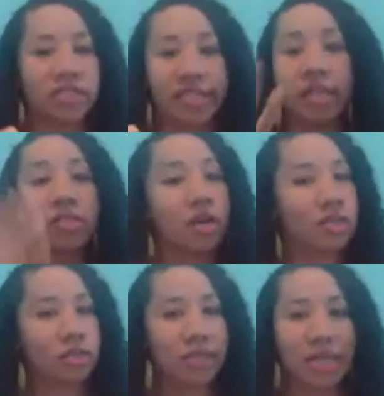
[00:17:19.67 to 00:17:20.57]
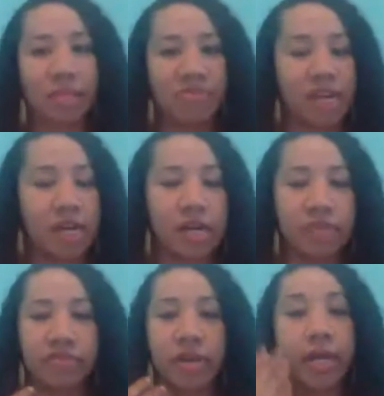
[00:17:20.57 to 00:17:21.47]
Dean is also my top
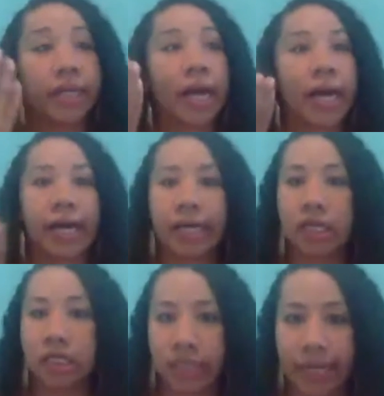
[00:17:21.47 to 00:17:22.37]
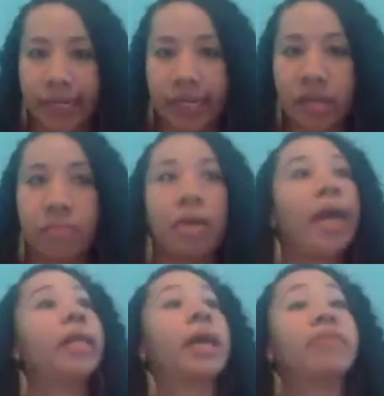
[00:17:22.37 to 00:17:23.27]
5, and I like him.
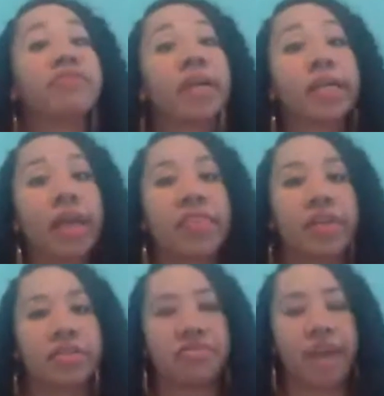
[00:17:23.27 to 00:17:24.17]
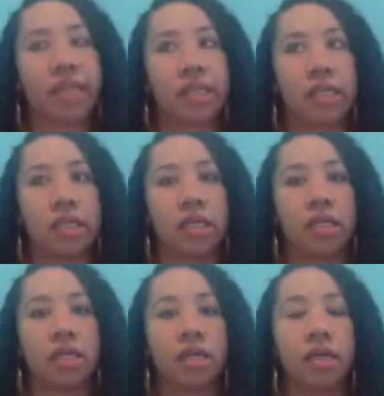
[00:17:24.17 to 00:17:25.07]
And frankly, I think the fact that
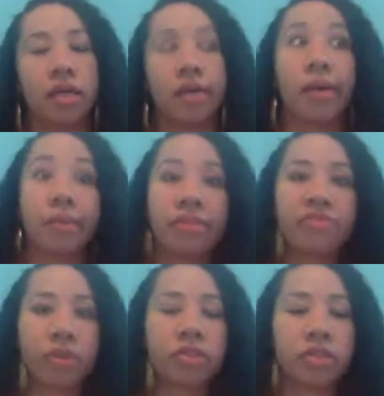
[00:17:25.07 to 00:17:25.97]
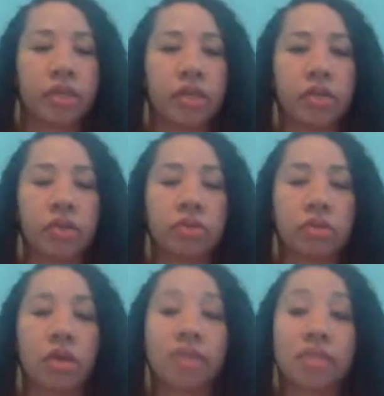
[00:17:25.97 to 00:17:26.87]
he, unfortunately,
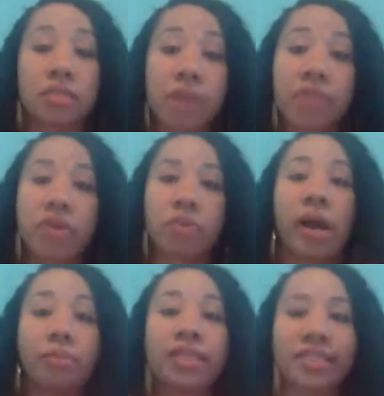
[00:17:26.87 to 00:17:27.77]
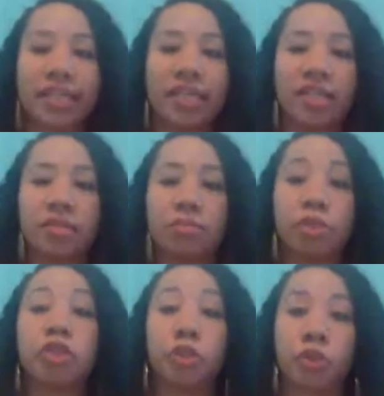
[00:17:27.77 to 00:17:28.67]
lost his mother probably did
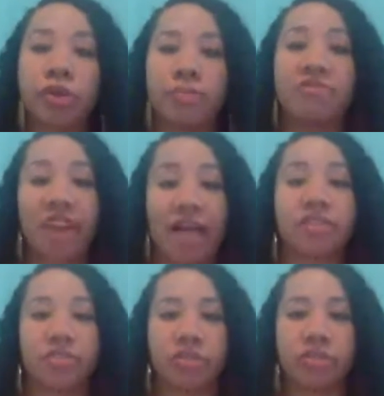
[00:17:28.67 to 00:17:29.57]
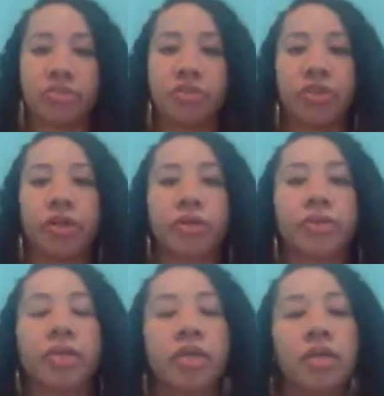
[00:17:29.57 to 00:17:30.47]
mature him faster,
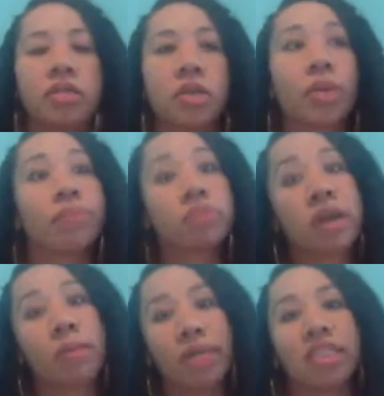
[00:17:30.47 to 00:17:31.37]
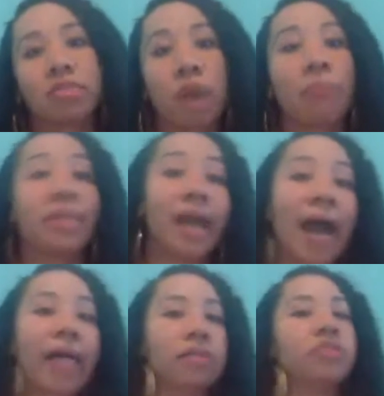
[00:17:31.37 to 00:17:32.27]
So in some ways, he's probably
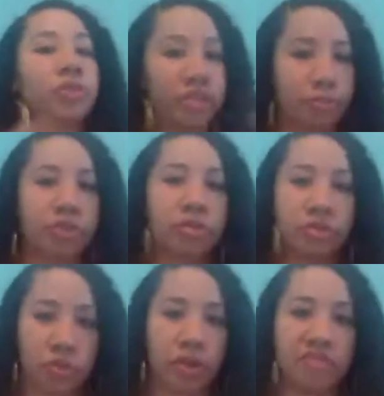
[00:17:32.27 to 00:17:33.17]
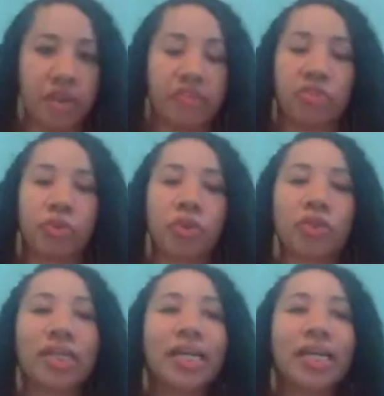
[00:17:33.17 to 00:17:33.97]
not your typical 25-year-old.